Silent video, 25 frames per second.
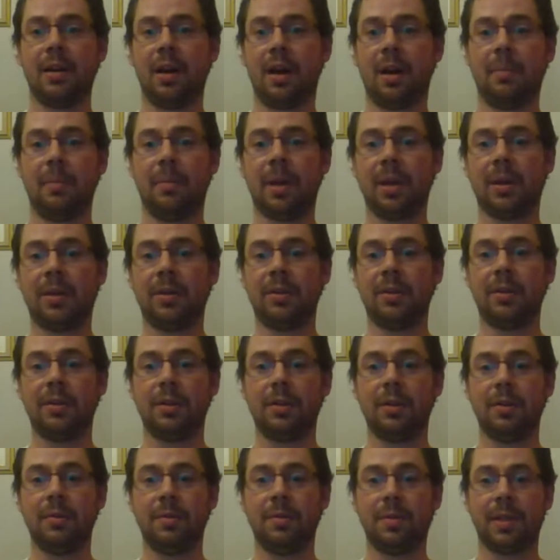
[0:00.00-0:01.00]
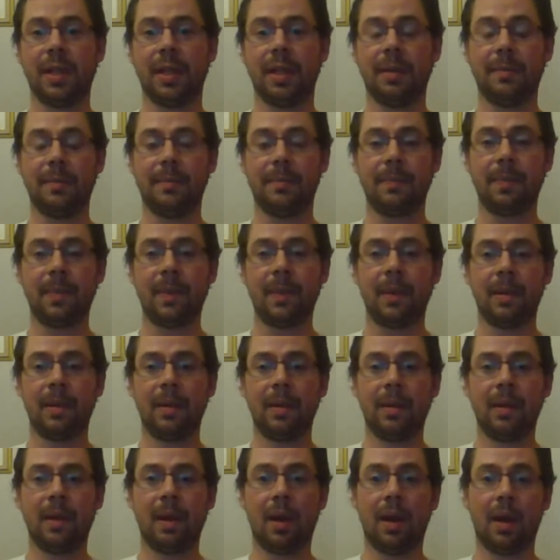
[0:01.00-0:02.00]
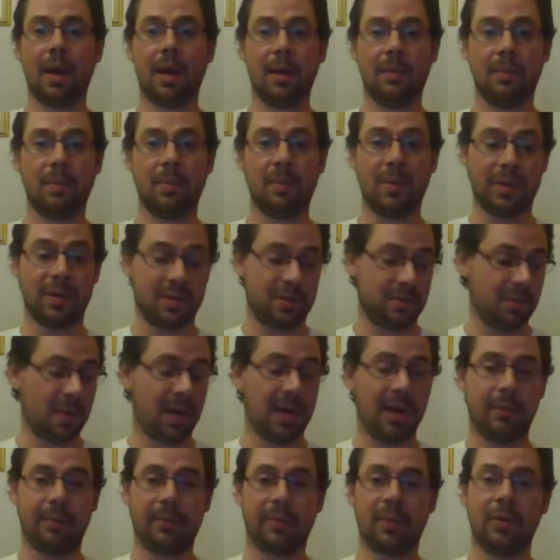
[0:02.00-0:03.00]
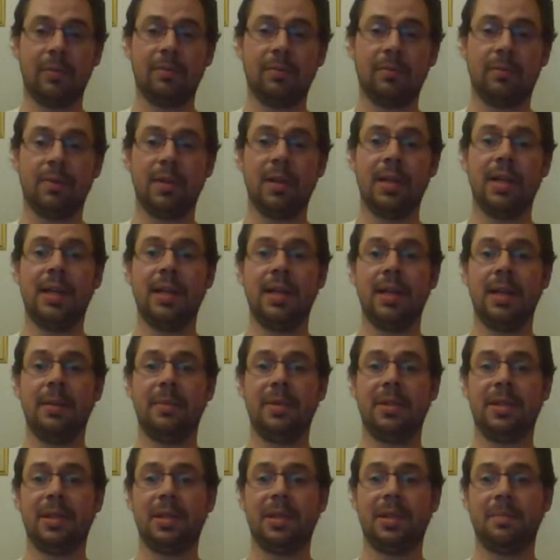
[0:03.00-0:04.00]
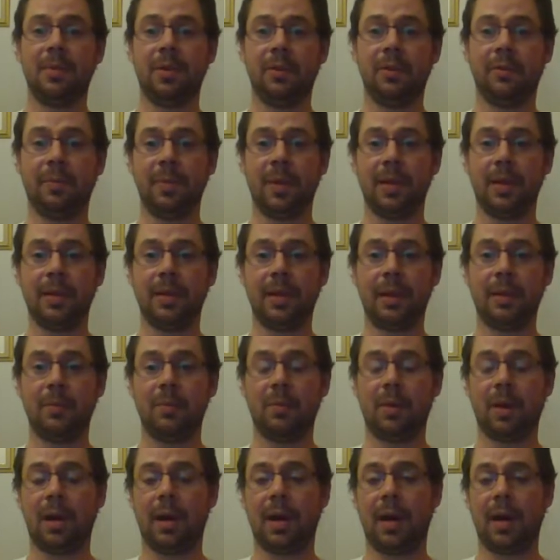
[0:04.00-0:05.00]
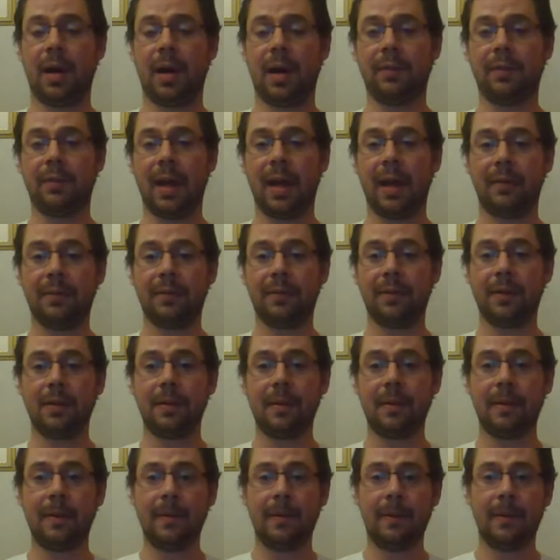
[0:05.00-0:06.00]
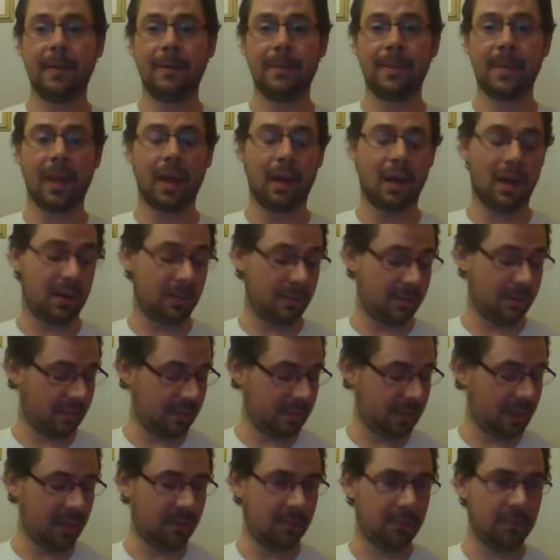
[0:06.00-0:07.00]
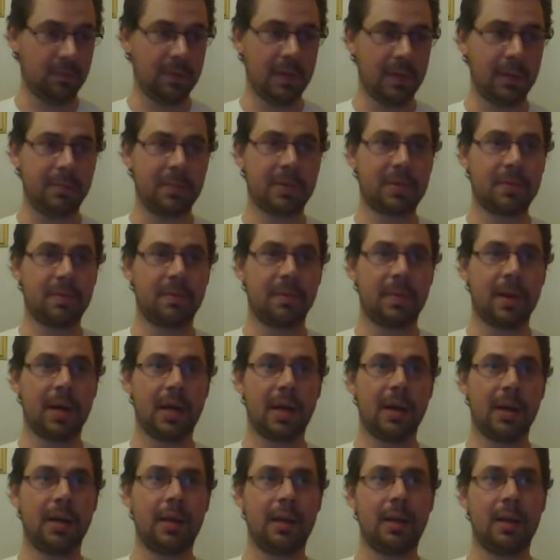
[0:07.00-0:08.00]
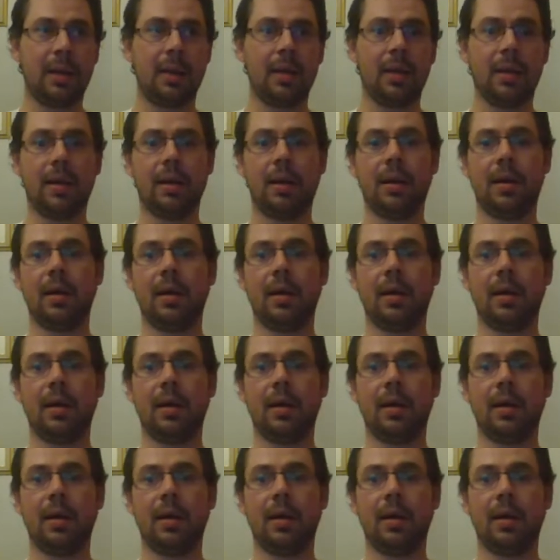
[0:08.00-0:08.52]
an arm, I couldn't use it. Which is why I've got really limited movement in what I have left. It ripped my